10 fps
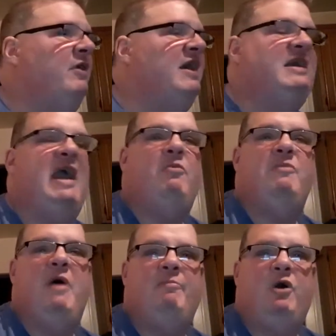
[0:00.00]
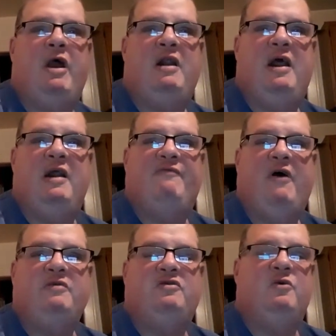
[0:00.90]
and I can't remember it. And if
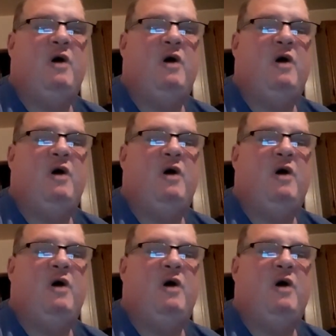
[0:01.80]
I do,